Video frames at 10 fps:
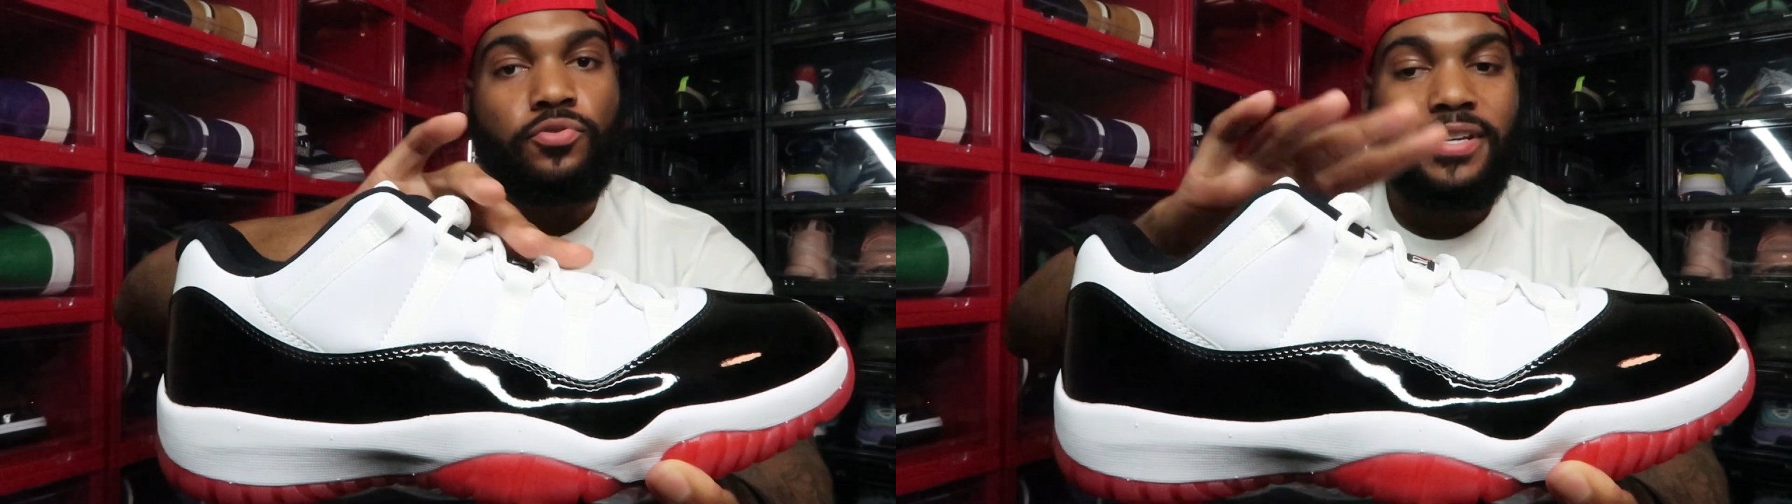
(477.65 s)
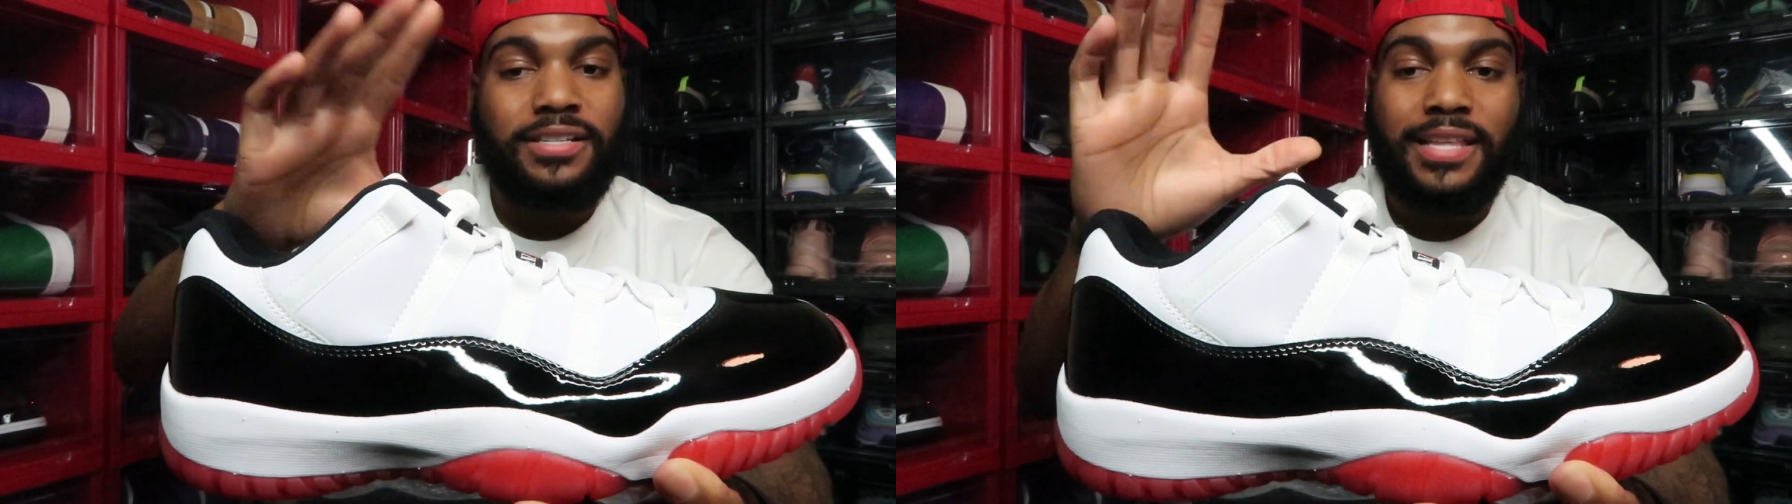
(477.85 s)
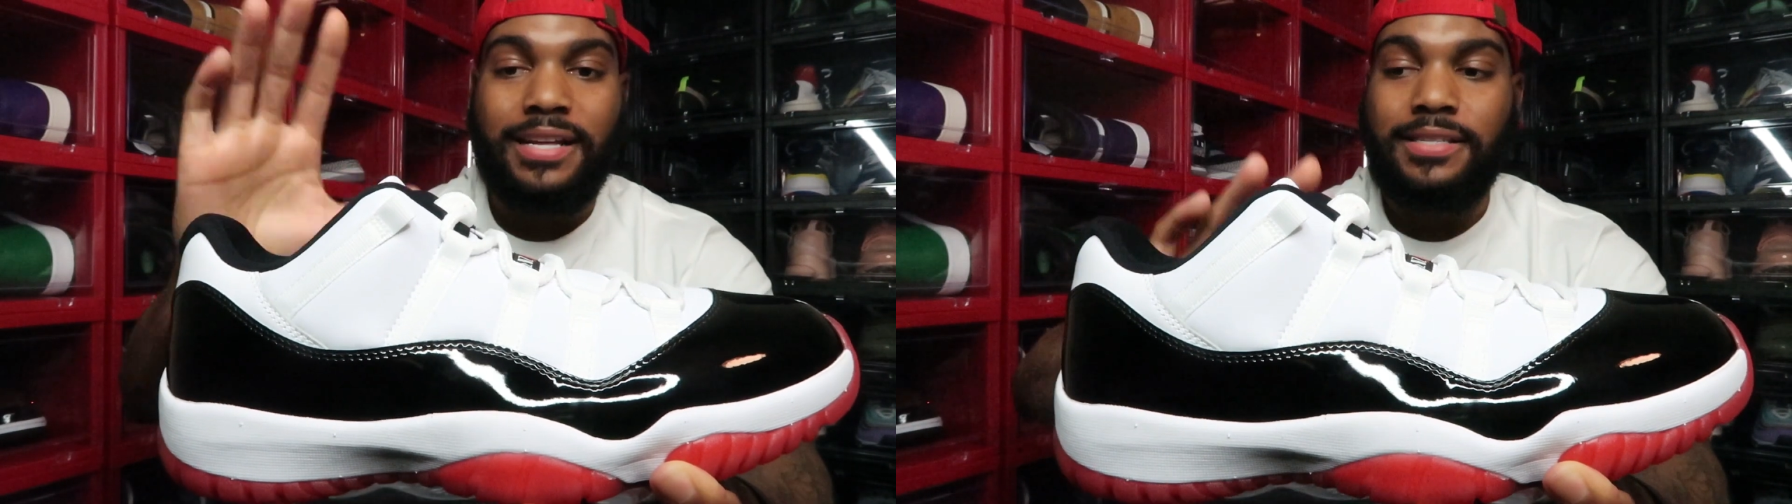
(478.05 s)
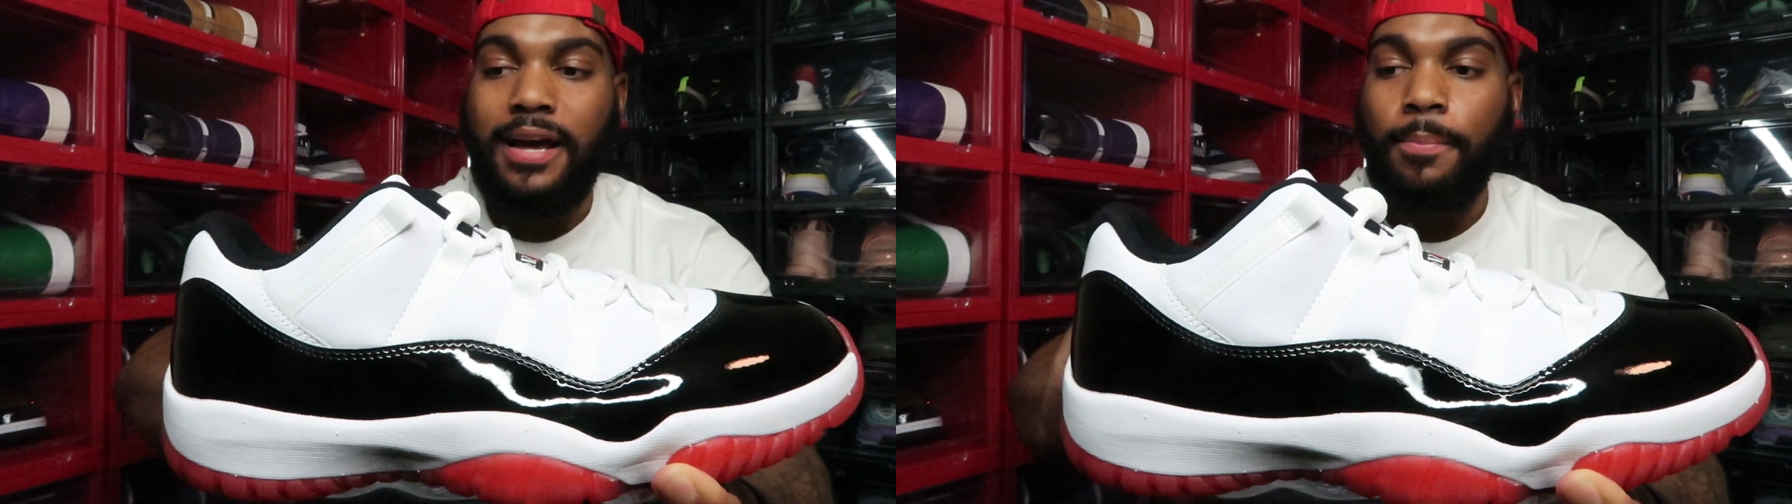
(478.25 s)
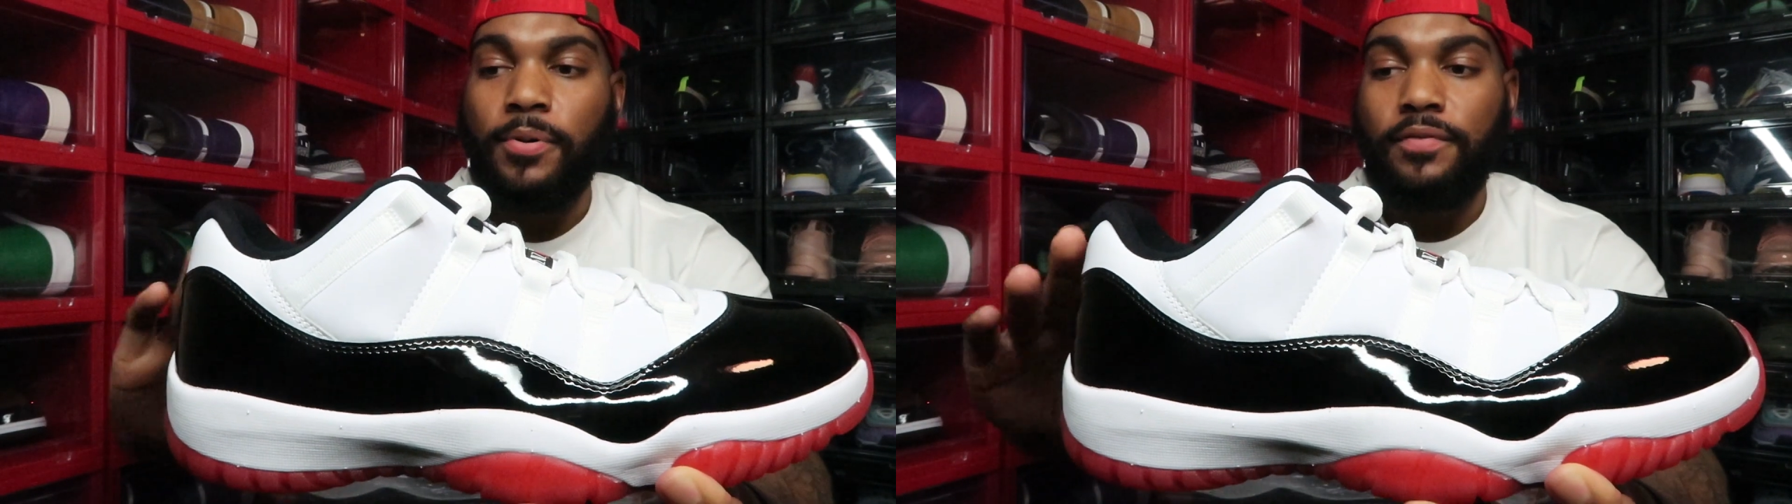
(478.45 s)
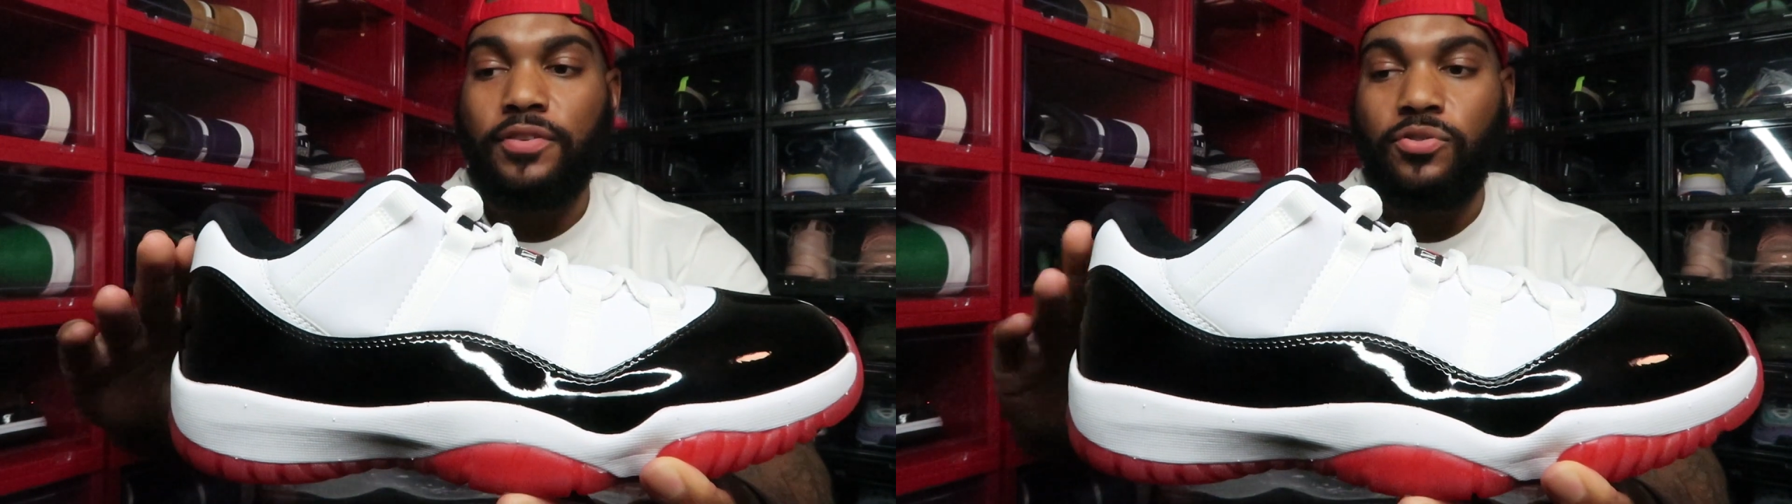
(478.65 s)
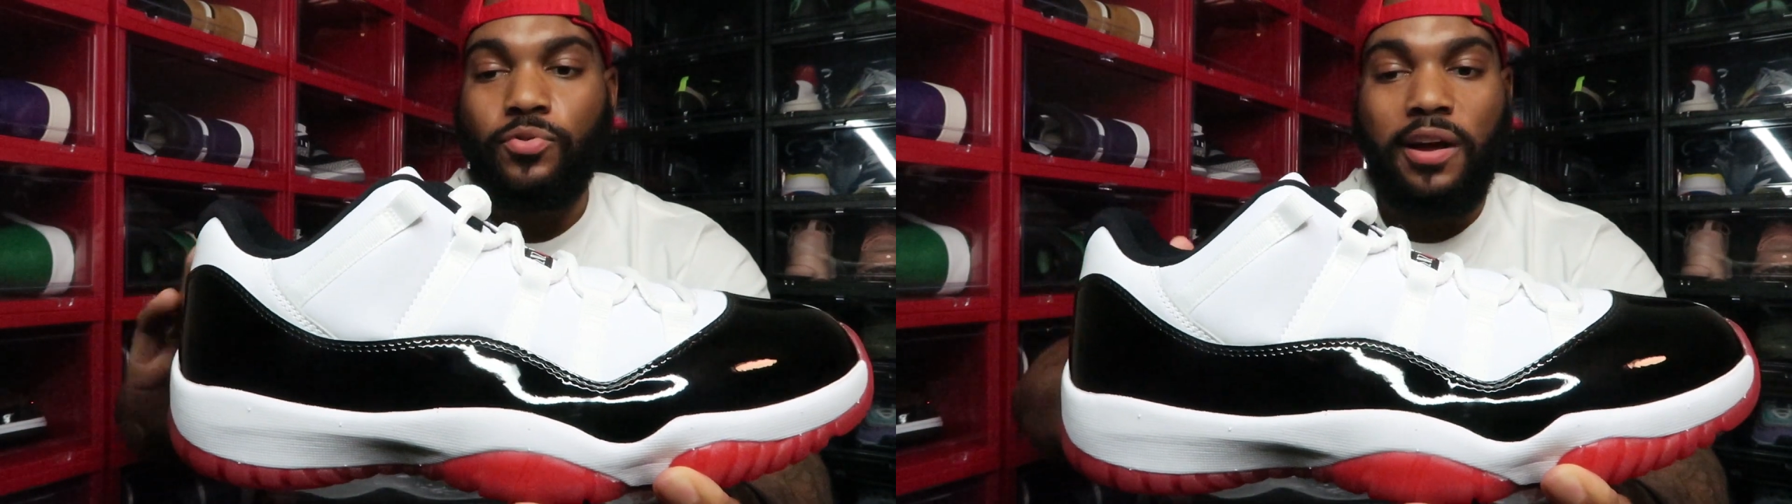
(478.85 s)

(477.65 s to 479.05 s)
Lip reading: just that top of the shoe